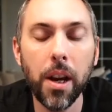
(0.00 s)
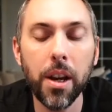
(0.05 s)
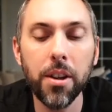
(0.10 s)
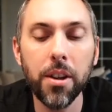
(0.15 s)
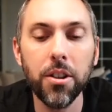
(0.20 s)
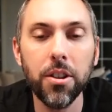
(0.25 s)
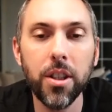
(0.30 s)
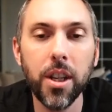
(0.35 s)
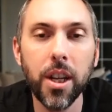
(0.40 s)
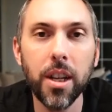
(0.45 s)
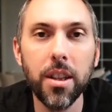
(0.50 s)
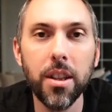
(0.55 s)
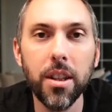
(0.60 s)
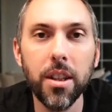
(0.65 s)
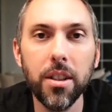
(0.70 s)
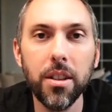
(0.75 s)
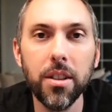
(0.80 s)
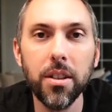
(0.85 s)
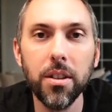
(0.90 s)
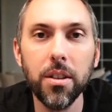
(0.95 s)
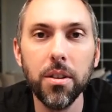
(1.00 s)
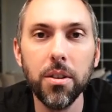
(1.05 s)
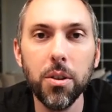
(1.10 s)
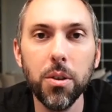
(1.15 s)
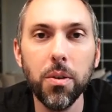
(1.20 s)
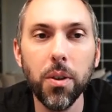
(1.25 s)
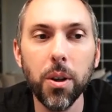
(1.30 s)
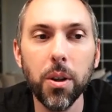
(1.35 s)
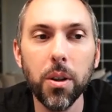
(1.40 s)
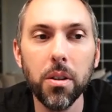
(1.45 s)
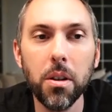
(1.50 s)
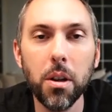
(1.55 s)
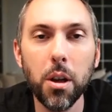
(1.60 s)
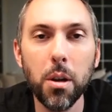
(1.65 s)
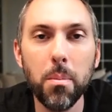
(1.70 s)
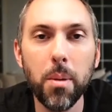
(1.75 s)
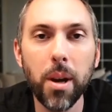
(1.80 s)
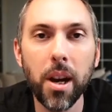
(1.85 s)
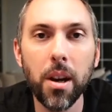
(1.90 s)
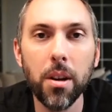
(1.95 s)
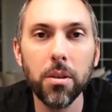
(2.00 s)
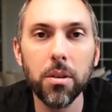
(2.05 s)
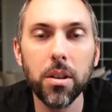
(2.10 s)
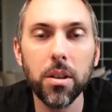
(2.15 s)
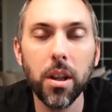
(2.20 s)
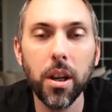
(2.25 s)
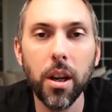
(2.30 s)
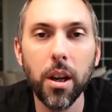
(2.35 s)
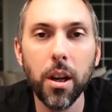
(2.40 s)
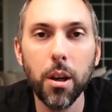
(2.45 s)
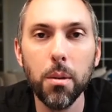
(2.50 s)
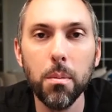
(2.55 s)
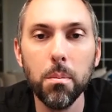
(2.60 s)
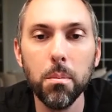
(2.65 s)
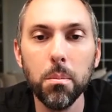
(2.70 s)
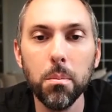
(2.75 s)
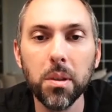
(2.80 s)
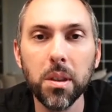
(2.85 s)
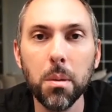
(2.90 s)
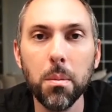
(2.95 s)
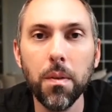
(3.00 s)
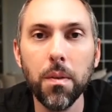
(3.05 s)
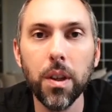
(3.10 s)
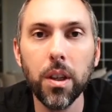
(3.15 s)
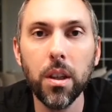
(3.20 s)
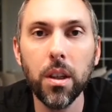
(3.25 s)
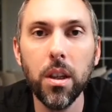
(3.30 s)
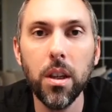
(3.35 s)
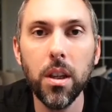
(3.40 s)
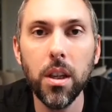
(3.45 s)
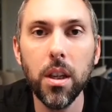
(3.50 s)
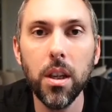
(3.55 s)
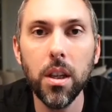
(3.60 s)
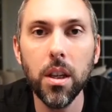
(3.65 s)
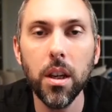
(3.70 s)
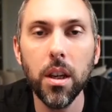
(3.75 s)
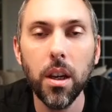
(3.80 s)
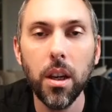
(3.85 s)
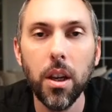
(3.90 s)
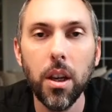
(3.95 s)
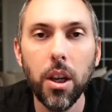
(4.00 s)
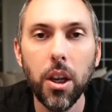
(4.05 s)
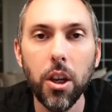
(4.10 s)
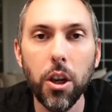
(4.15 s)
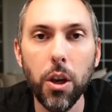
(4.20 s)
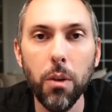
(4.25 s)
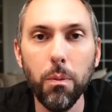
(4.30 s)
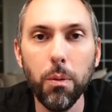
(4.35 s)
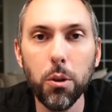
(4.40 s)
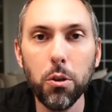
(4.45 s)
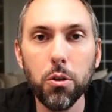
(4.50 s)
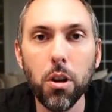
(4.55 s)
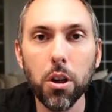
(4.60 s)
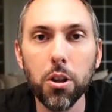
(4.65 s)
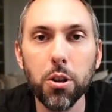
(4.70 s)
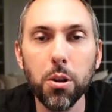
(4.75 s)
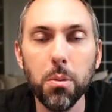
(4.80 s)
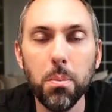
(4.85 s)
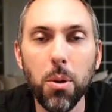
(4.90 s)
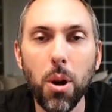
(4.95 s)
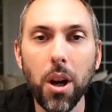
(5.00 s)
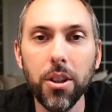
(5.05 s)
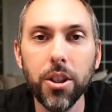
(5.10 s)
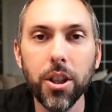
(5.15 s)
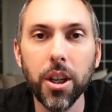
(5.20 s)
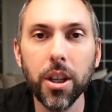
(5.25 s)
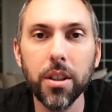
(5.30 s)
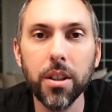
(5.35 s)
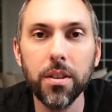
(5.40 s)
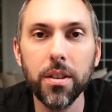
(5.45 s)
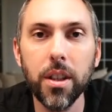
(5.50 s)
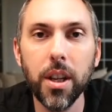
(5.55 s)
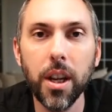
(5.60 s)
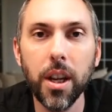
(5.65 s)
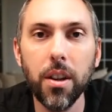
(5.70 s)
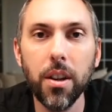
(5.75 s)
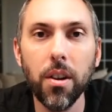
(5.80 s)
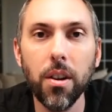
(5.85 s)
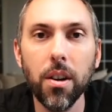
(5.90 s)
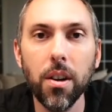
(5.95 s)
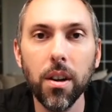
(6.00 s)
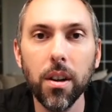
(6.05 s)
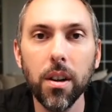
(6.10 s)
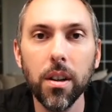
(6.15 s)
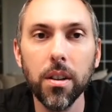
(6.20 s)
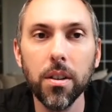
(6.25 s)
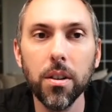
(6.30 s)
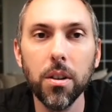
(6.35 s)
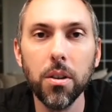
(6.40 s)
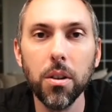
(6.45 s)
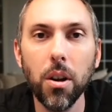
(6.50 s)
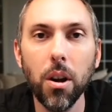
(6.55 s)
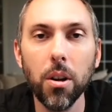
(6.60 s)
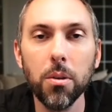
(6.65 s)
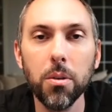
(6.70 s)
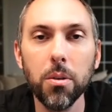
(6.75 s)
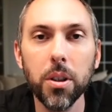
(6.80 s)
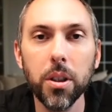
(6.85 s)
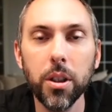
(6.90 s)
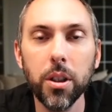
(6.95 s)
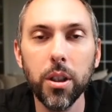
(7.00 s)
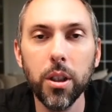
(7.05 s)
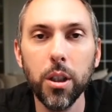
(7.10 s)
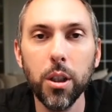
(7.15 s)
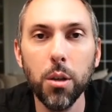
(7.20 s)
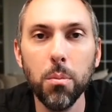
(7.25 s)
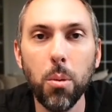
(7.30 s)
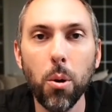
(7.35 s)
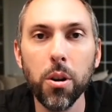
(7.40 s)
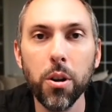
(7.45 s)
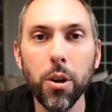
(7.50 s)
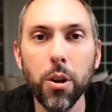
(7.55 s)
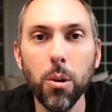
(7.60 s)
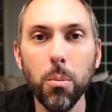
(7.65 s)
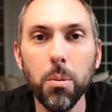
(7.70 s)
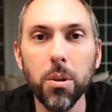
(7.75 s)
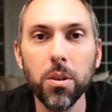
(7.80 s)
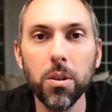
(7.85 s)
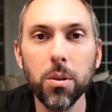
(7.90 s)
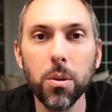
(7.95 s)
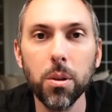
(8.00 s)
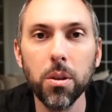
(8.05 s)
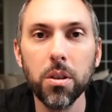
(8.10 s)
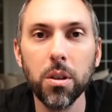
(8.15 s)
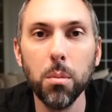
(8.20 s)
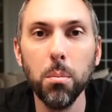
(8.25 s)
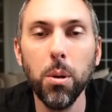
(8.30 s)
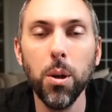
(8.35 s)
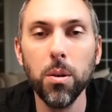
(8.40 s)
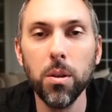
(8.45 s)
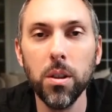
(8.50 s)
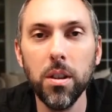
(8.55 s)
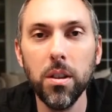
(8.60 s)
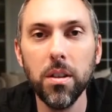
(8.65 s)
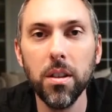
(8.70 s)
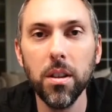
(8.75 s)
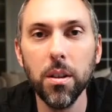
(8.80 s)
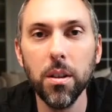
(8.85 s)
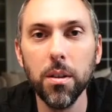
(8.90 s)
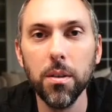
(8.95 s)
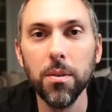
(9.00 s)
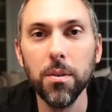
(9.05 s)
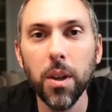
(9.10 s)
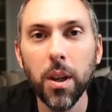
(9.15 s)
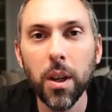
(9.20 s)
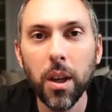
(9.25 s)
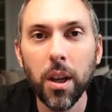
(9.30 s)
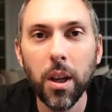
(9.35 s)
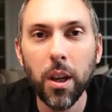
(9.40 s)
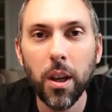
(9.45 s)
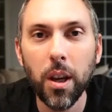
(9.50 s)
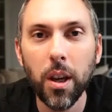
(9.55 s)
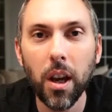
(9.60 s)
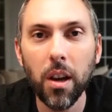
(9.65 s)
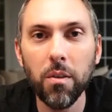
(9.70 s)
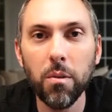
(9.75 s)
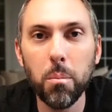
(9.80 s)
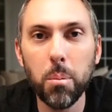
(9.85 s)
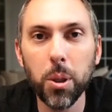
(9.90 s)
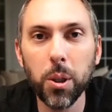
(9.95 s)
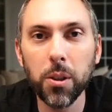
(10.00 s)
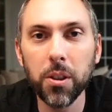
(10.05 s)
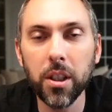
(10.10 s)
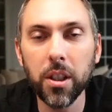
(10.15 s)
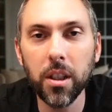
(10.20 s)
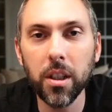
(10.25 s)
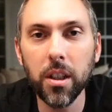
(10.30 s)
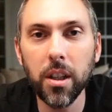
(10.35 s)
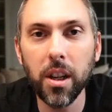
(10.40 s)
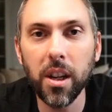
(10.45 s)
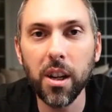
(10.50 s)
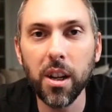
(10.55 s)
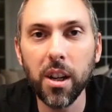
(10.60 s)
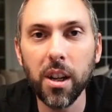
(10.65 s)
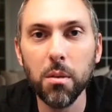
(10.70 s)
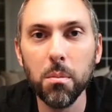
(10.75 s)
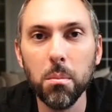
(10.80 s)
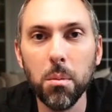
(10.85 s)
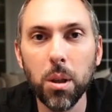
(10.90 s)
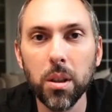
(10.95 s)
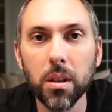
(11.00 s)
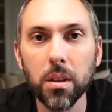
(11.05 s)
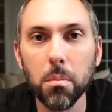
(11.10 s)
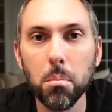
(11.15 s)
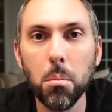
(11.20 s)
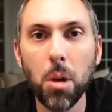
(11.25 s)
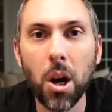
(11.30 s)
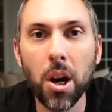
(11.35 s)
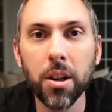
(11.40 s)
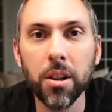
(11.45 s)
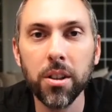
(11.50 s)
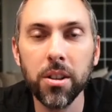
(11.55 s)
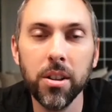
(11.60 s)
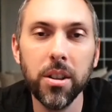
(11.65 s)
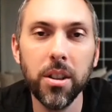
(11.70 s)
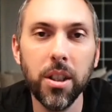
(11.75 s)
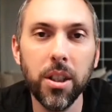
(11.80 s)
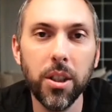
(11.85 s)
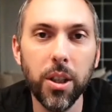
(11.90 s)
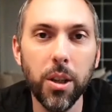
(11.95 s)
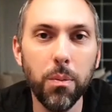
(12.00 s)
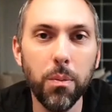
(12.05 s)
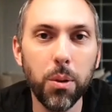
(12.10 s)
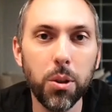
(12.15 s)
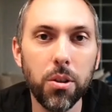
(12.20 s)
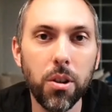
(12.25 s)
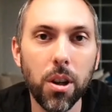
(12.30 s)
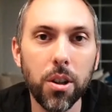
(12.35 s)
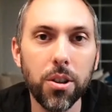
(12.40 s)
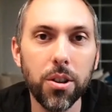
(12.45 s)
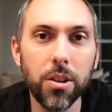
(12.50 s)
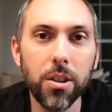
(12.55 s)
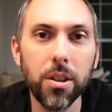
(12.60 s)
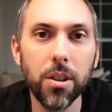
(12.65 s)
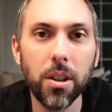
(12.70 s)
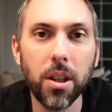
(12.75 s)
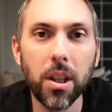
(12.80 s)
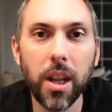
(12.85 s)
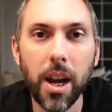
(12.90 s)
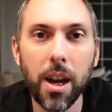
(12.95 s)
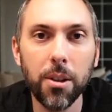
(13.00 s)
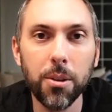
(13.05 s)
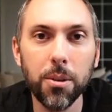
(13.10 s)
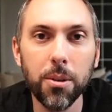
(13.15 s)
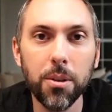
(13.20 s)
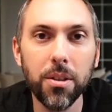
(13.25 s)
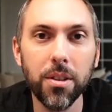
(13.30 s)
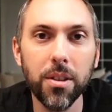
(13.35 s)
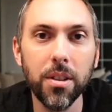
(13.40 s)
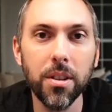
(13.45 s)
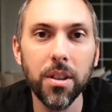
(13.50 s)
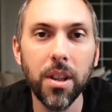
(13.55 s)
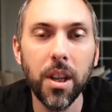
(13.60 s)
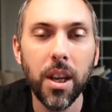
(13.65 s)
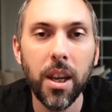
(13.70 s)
understand that you've heard about some of the key infrastructure projects that are really important open source components of building modern infrastructure clouds and